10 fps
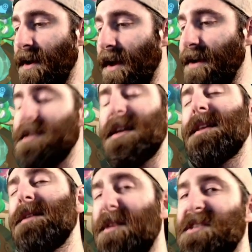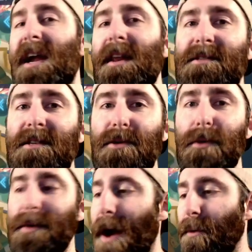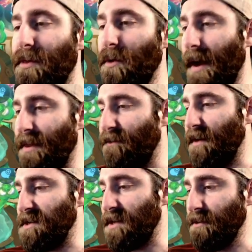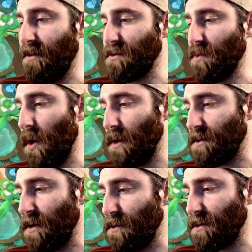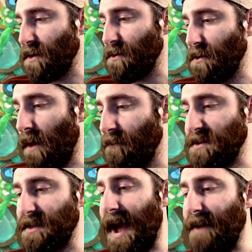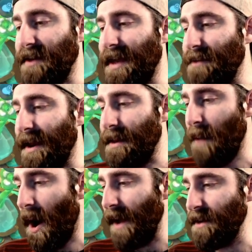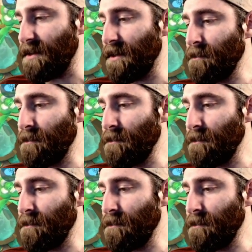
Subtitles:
It is a little bit challenging doing that with the way that featured heroes works though, so obviously you have to keep that in mind.